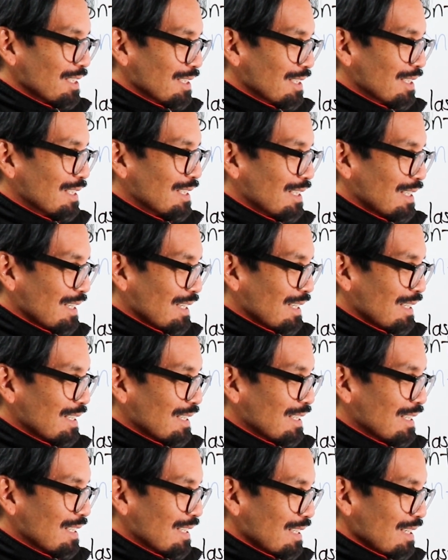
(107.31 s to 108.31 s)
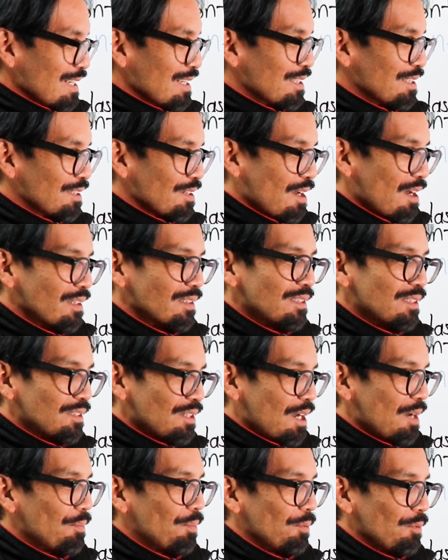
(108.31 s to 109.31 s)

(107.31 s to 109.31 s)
rain is non-stop